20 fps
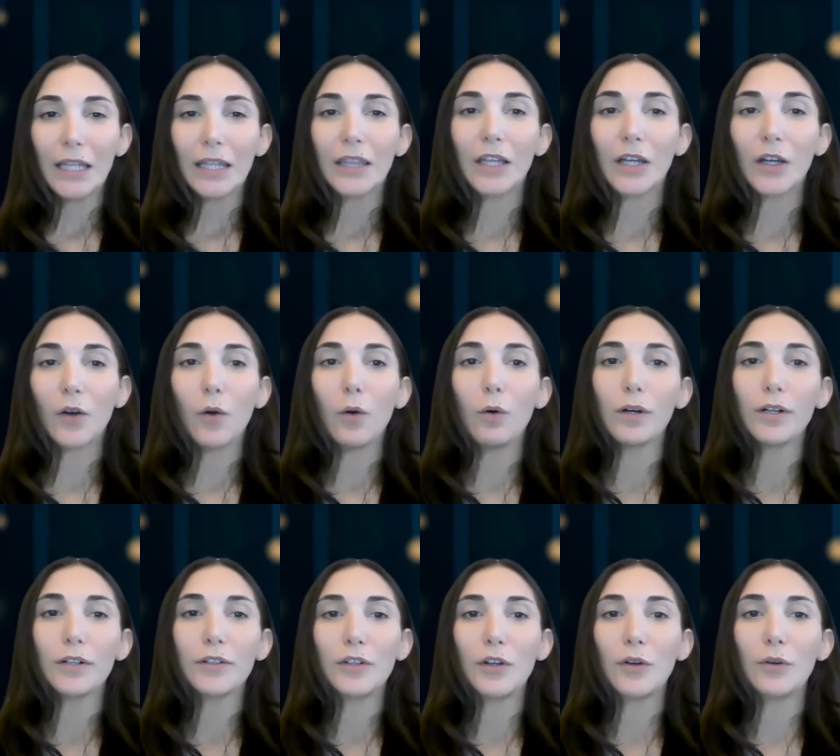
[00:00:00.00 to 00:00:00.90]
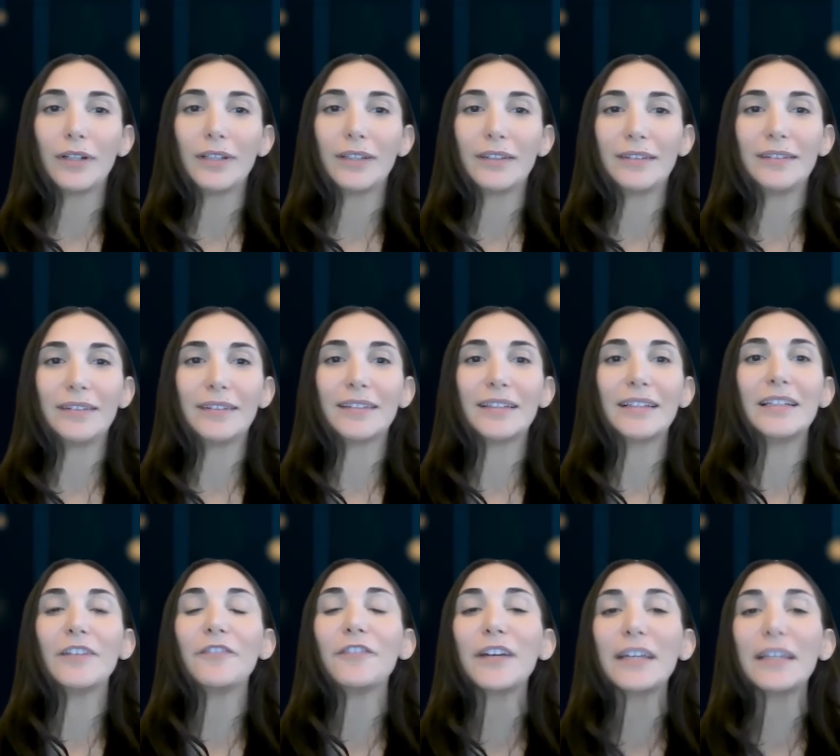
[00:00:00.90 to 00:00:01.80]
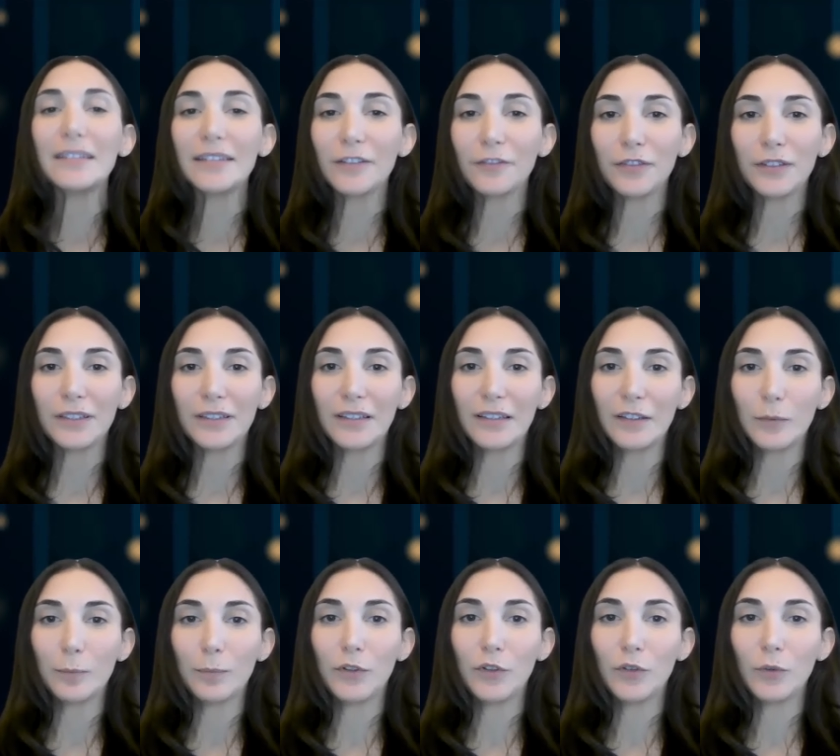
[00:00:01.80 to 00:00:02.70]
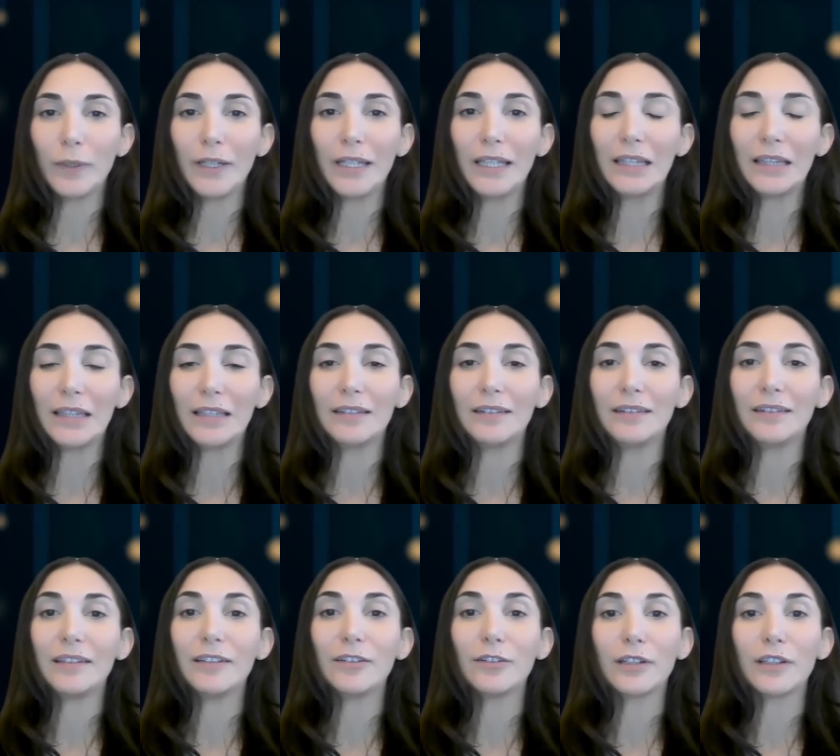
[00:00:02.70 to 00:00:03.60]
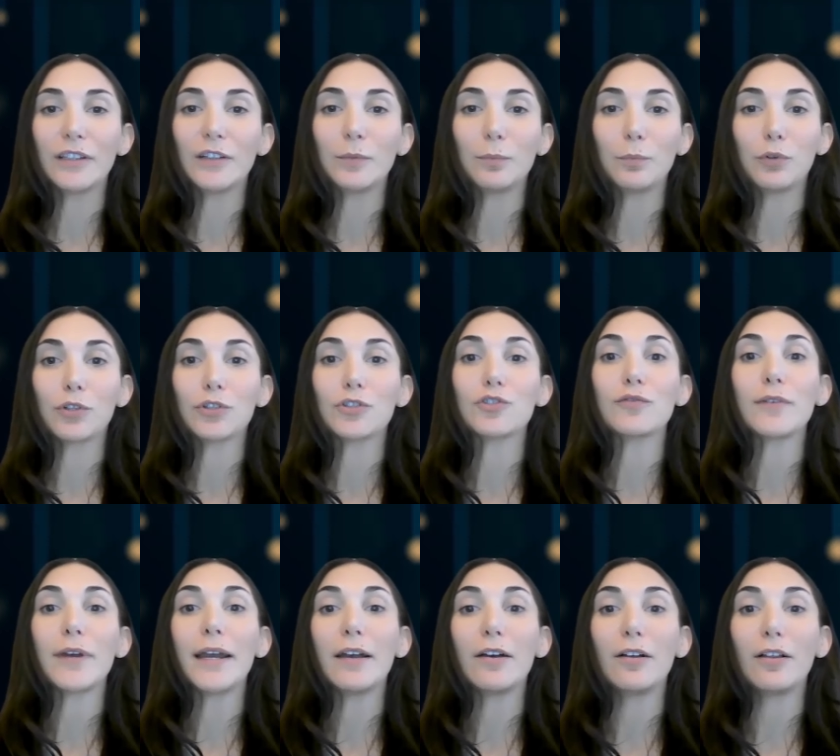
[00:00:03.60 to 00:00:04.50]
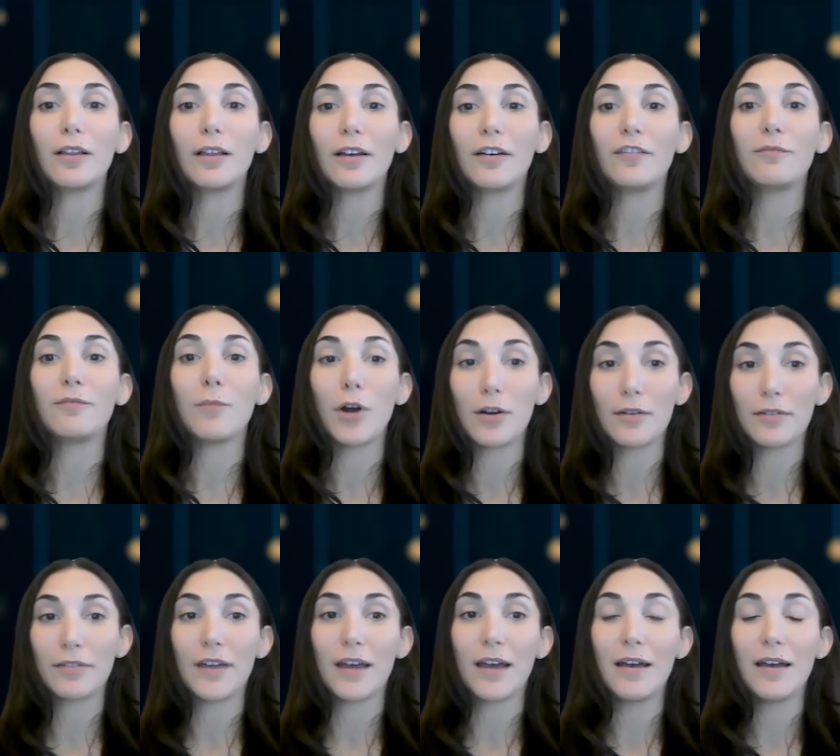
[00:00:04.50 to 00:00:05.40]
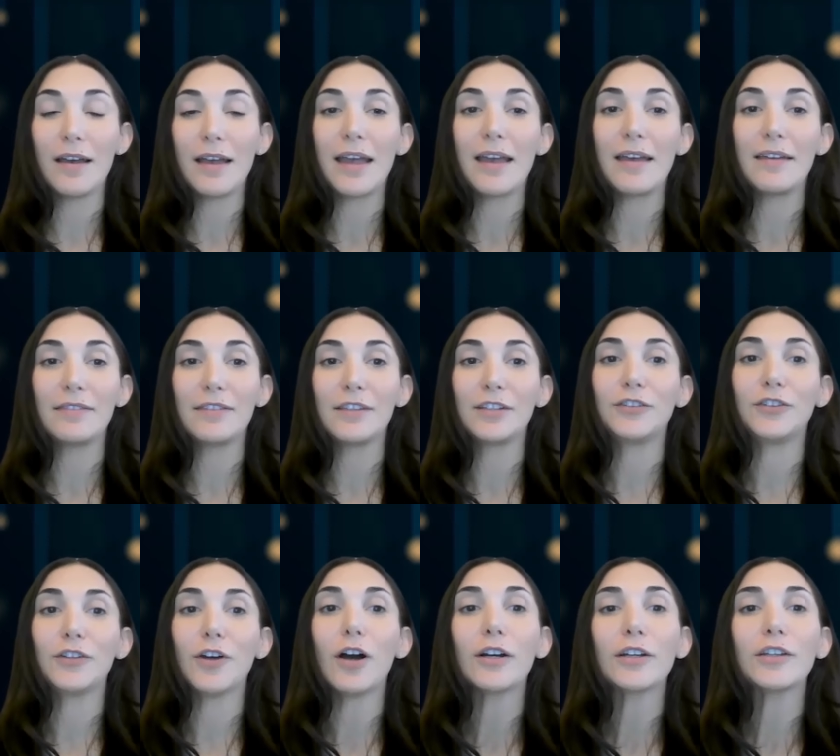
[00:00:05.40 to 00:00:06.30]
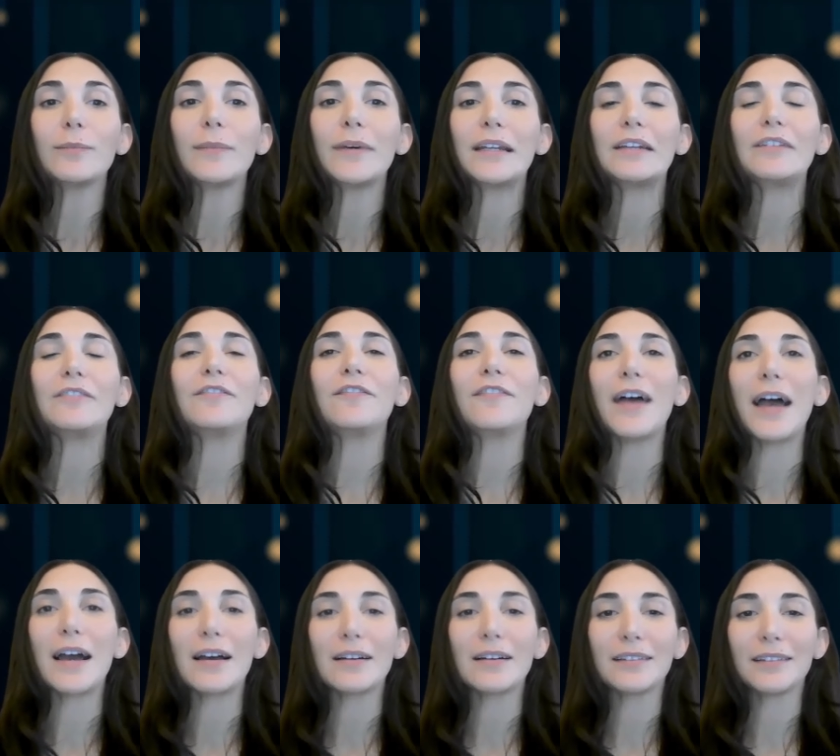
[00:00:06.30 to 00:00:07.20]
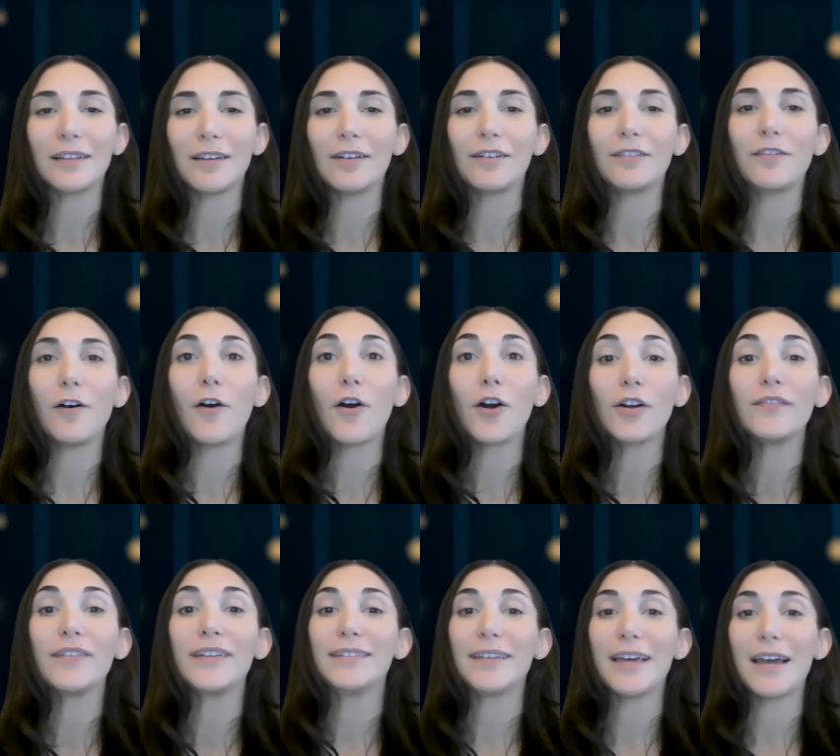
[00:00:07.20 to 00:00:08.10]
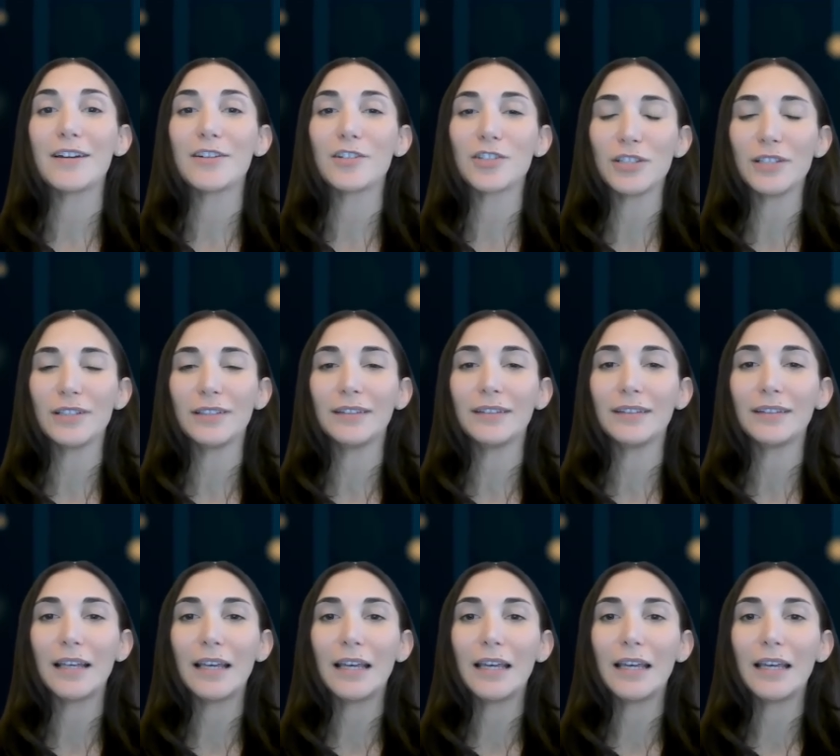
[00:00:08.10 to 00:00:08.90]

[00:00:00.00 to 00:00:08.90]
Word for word: The court noted significant differences between the series portrayal of Martha and the documented facts of Harvey's actions.